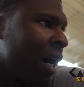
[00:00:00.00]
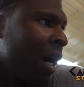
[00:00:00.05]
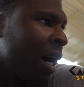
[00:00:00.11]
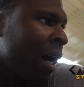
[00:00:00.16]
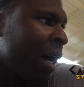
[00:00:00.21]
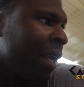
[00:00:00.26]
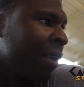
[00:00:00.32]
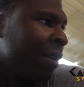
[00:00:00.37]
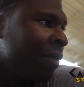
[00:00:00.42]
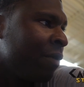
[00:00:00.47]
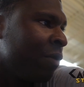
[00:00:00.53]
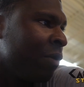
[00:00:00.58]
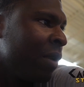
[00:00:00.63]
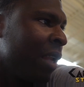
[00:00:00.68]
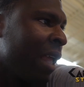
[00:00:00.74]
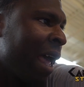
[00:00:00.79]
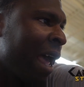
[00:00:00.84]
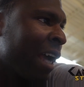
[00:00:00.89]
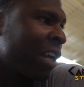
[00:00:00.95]
I
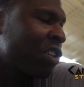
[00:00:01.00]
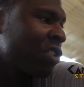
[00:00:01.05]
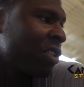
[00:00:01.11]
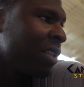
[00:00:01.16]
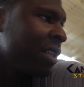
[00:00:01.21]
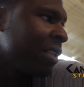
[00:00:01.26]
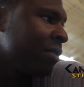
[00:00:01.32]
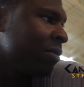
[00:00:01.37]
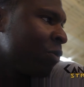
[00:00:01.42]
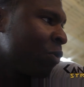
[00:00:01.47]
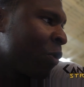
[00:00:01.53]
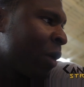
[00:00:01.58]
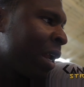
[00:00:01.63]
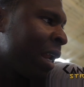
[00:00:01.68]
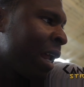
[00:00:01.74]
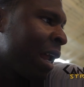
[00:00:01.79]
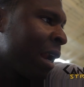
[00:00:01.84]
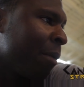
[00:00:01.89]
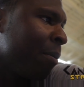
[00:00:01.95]
actually
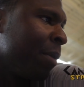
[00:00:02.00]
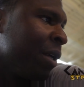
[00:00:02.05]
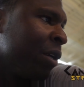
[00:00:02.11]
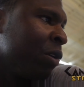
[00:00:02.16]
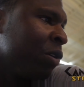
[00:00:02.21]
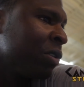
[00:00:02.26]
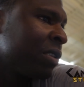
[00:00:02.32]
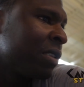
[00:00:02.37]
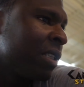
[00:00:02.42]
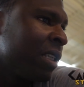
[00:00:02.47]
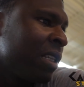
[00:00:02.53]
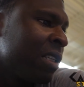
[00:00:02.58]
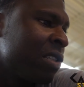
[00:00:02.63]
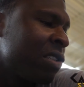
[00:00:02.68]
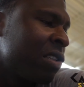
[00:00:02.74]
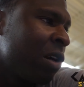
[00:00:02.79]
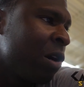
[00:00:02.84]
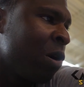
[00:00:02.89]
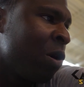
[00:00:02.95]
ran out of meals, and
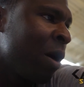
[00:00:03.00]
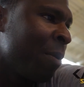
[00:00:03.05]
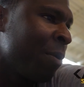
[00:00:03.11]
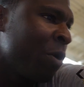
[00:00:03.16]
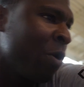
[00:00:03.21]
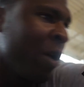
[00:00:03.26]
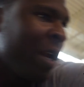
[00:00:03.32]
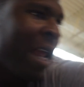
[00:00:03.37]
so I'm going